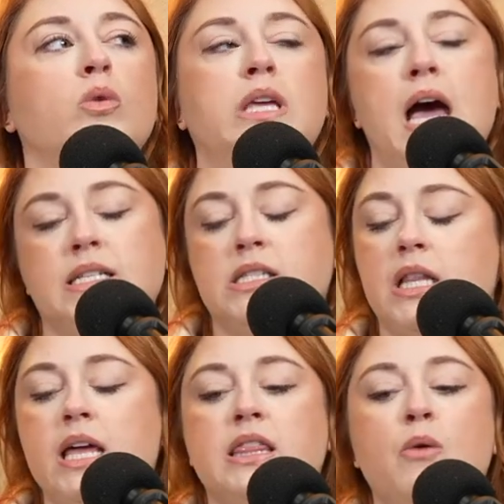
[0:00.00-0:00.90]
yes,
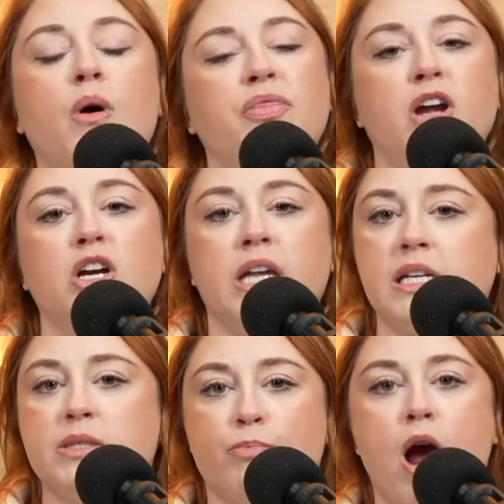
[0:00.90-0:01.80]
like they want their
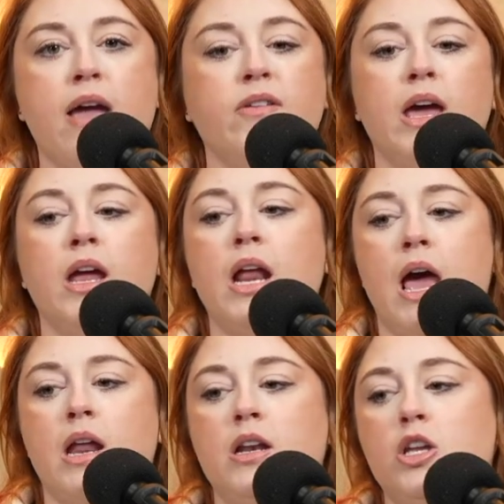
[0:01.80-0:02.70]
kids private,
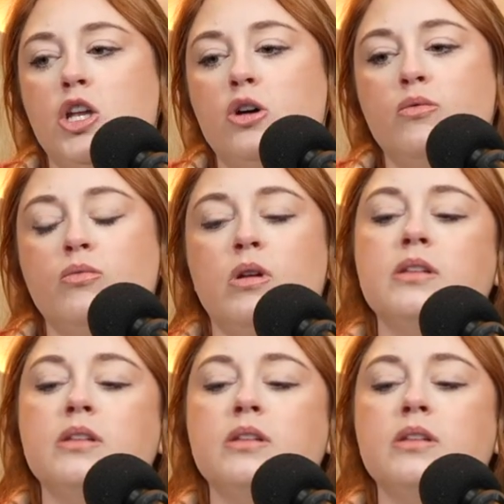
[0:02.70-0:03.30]
and, you know,